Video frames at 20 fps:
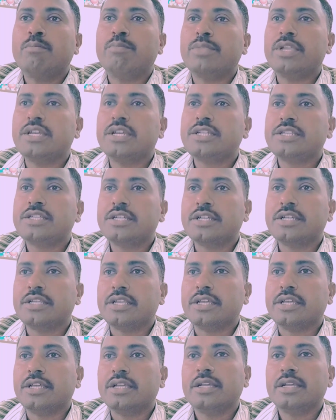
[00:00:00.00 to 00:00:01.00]
placed
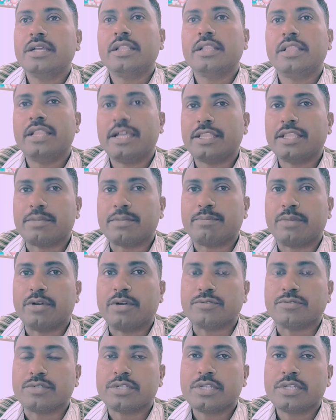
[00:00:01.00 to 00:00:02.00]
in a leather
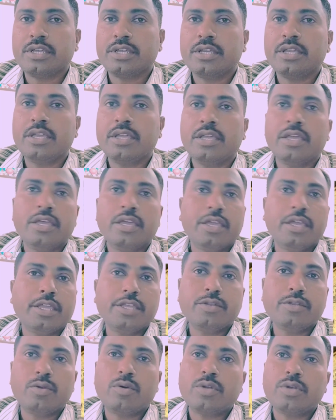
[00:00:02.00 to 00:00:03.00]
pouch.
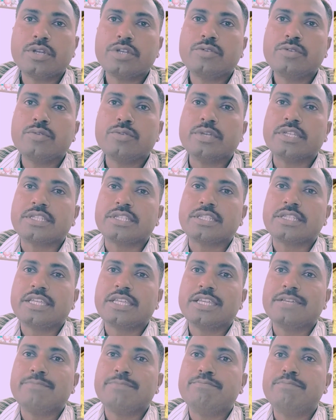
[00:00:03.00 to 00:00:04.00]
In order to
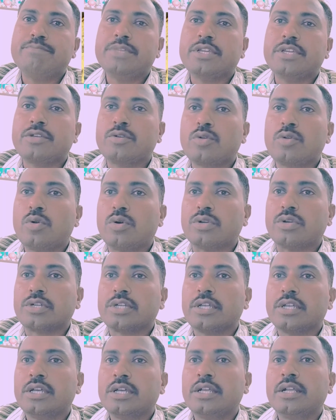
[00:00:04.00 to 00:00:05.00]
escape being
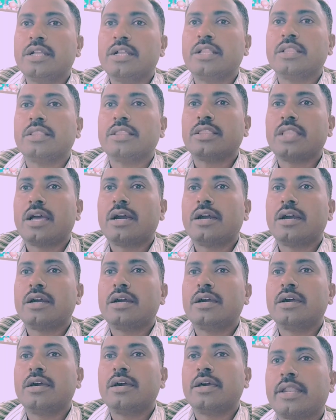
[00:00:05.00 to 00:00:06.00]
caught, the
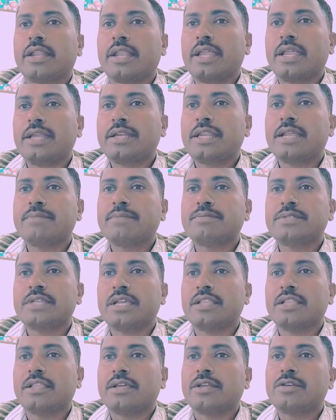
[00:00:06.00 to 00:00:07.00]
rat trap
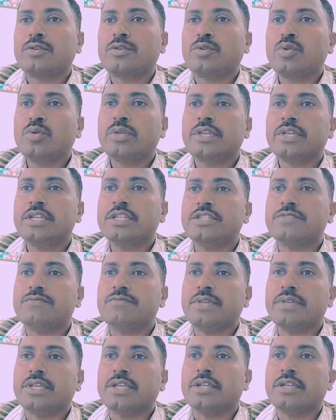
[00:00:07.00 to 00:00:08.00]
seller took his
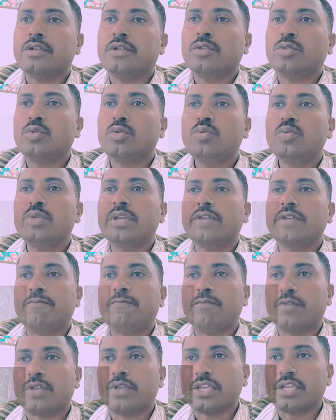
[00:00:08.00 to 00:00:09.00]
way through a
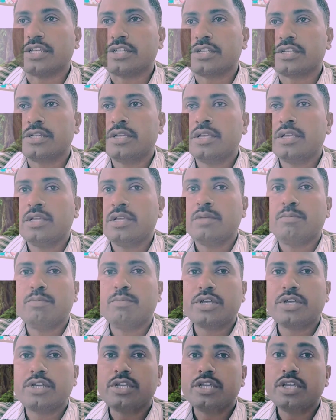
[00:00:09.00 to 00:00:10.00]
forest.
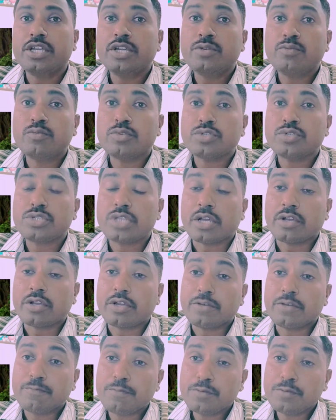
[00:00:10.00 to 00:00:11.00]
But it was the
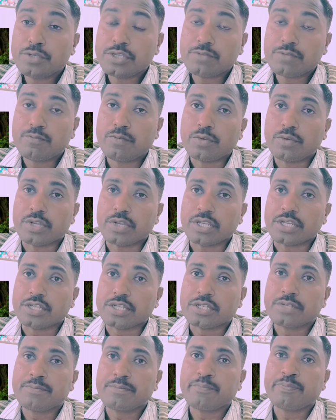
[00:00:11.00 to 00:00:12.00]
confusing
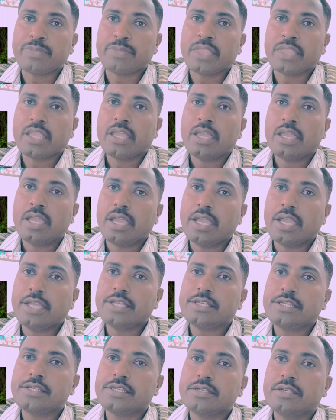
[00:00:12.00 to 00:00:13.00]
forest,
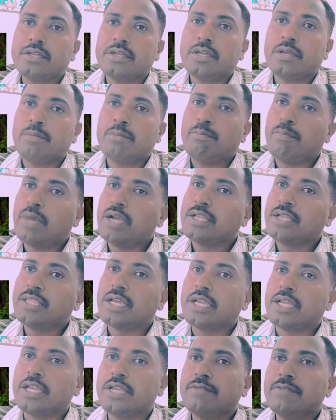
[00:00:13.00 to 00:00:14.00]
and by
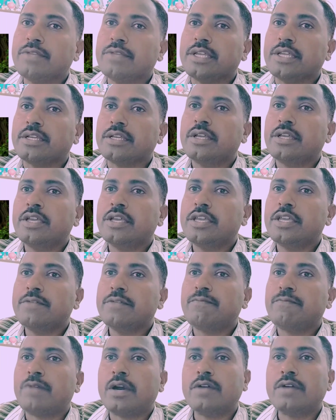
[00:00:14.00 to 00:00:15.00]
the evening
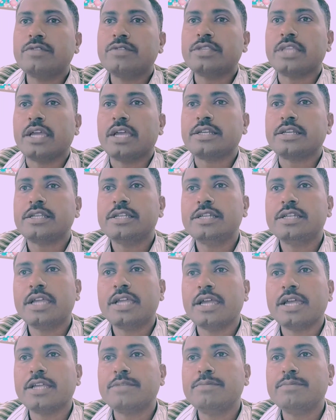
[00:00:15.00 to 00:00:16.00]
he found that he
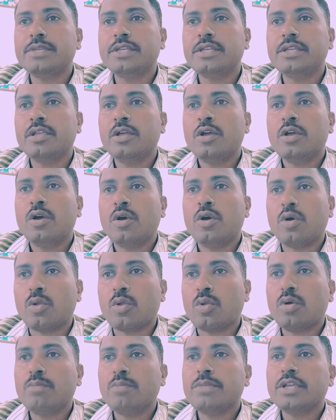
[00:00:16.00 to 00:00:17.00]
had been
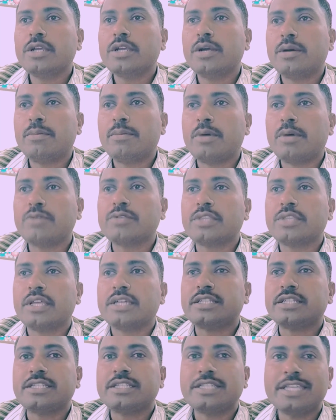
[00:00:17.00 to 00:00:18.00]
roaming about
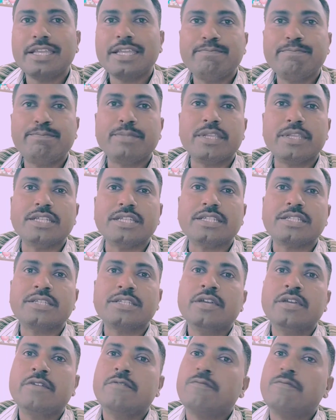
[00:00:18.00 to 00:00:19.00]
the same place
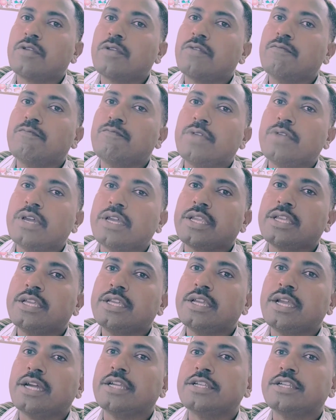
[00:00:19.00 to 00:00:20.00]
from where
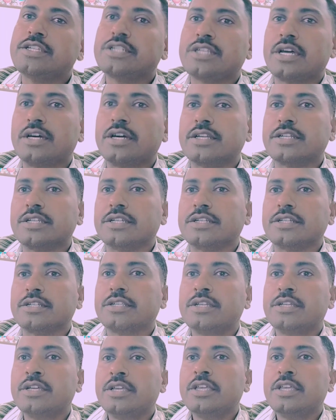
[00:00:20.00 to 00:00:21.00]
he had
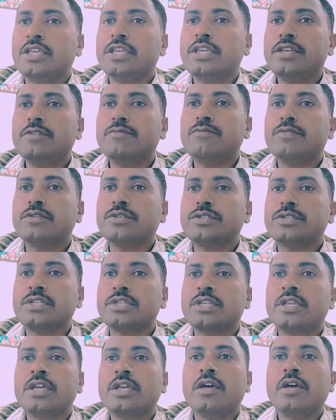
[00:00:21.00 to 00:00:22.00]
started. He
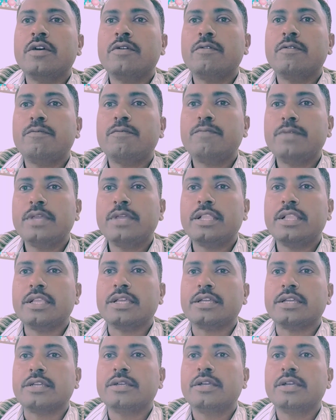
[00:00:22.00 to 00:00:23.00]
was
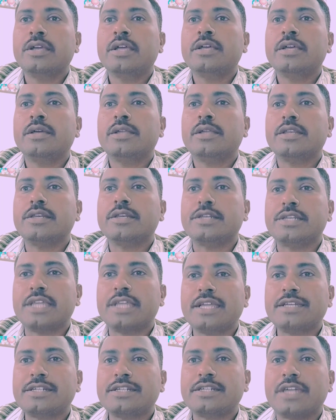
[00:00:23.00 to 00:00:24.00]
feeling
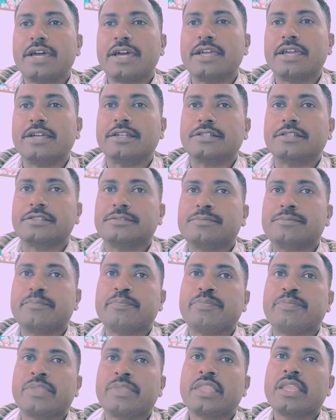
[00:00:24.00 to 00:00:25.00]
dead tired.
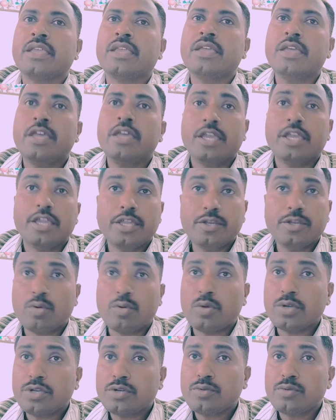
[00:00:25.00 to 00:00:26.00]
In
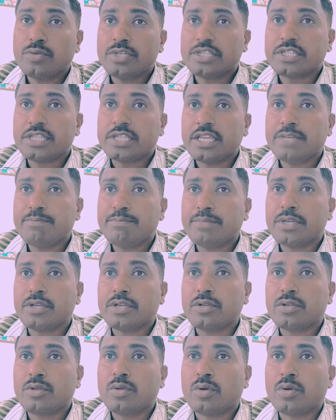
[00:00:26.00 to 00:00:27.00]
order to escape
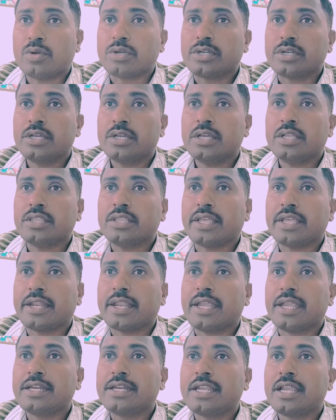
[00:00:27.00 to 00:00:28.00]
being caught, the
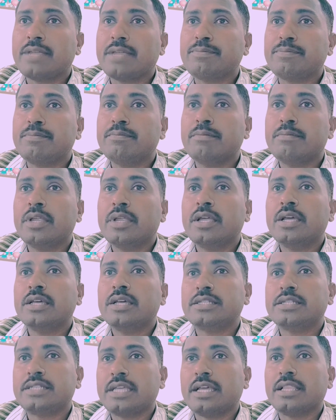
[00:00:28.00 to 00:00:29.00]
rat trap
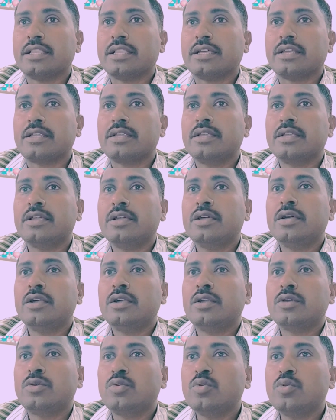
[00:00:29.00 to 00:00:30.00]
seller
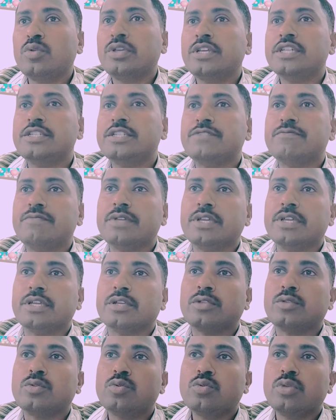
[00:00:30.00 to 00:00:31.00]
took his way
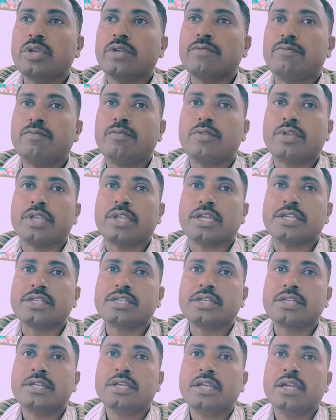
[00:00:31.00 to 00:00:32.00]
through a
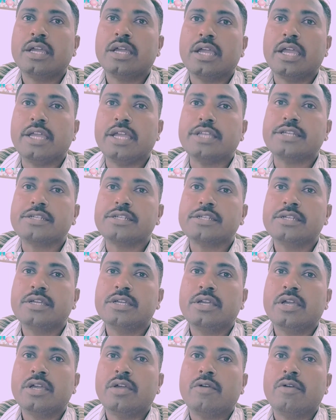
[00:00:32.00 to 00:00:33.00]
forest, and
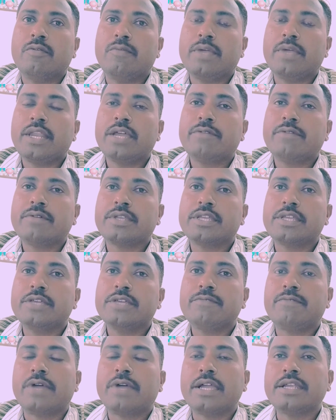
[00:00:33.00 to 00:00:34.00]
whenever he
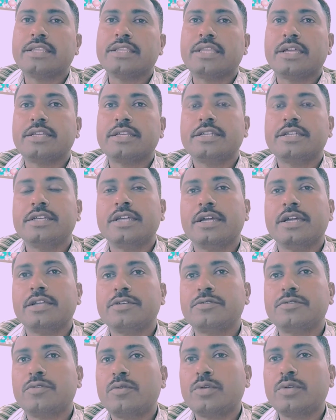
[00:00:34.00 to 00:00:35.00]
found that he had
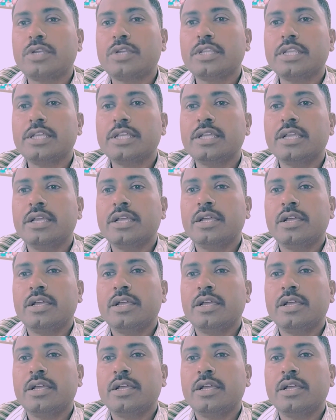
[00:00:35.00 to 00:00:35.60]
totally